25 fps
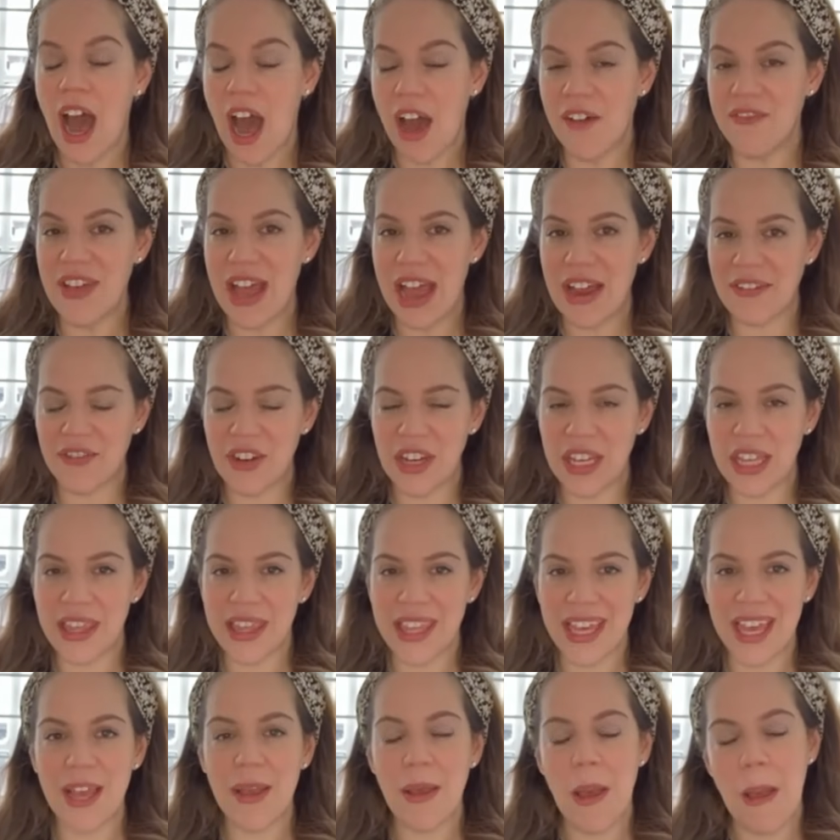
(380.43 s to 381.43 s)
of
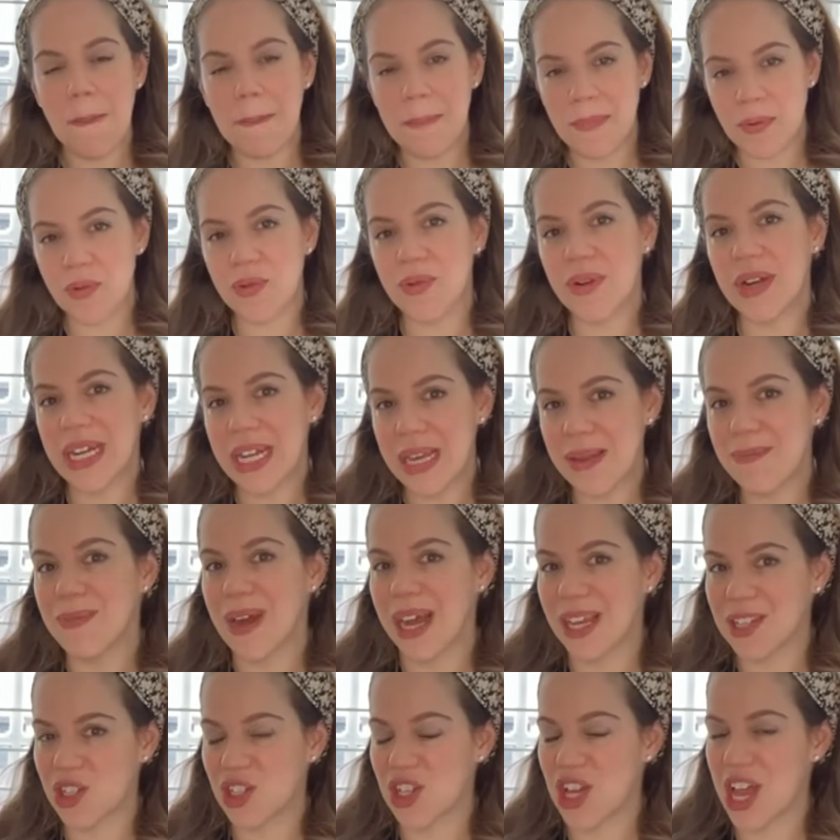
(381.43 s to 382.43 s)
everything pretty
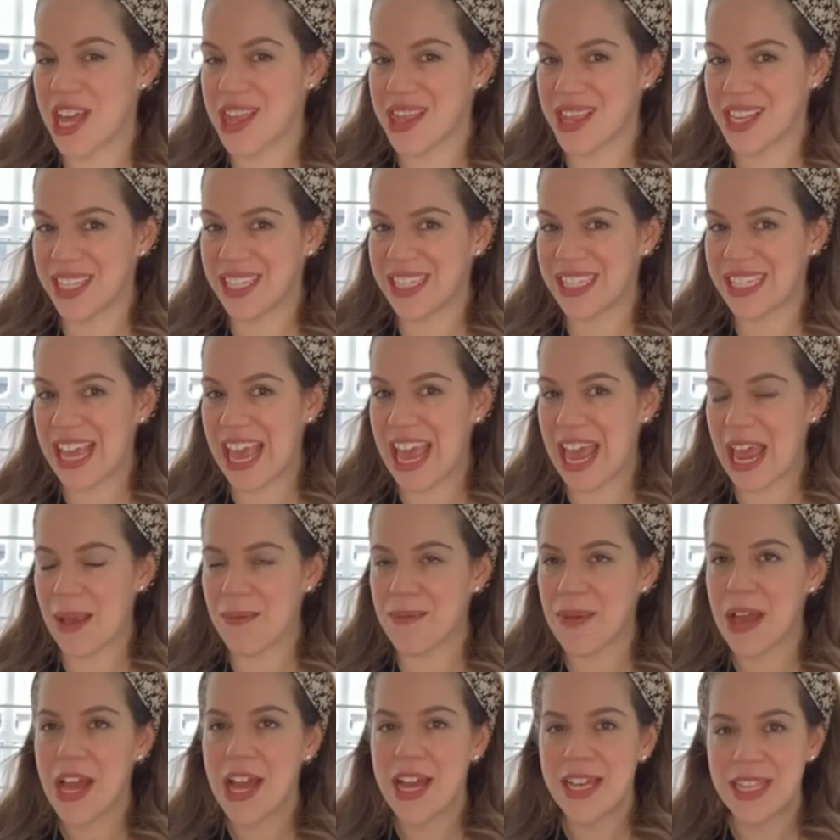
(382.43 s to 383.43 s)
much the
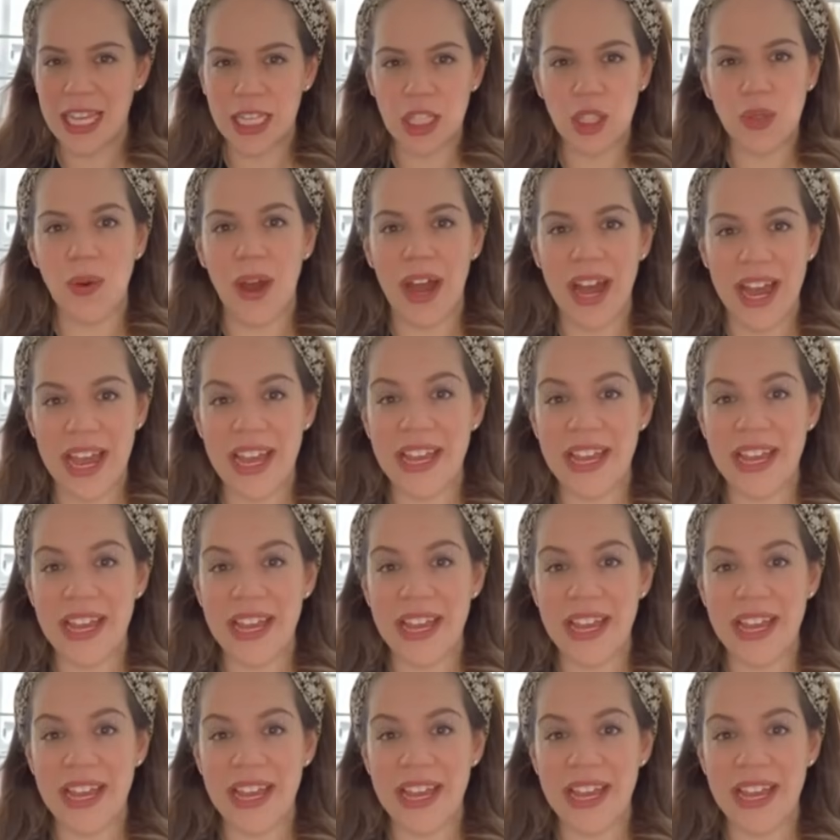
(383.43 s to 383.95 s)
same. That's why